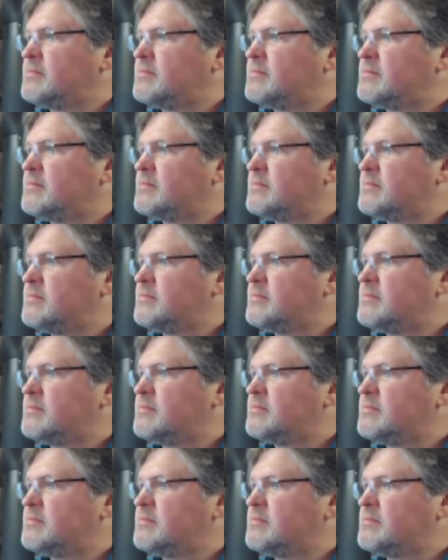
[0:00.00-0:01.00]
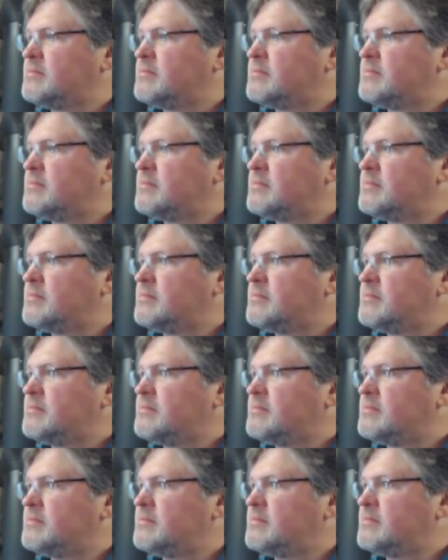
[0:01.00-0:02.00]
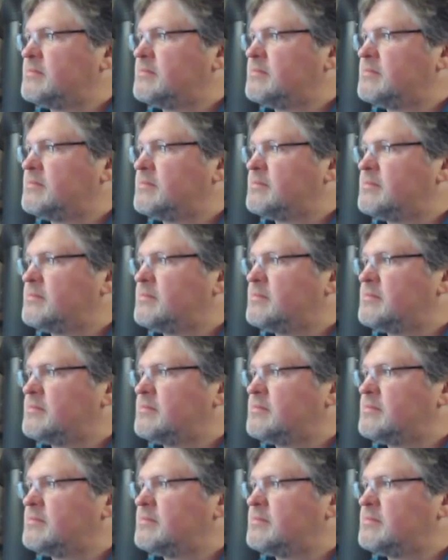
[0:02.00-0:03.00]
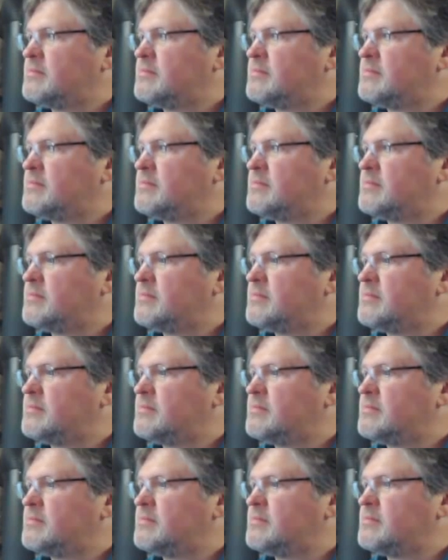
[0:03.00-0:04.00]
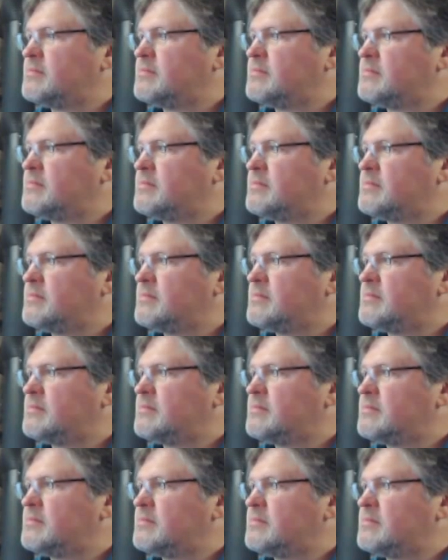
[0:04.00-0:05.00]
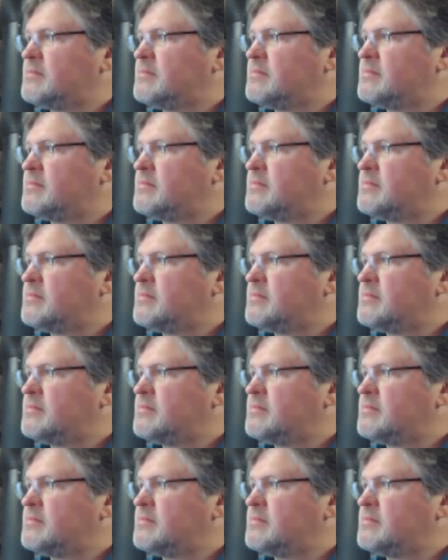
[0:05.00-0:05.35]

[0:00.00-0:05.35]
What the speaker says: This person isn't speaking.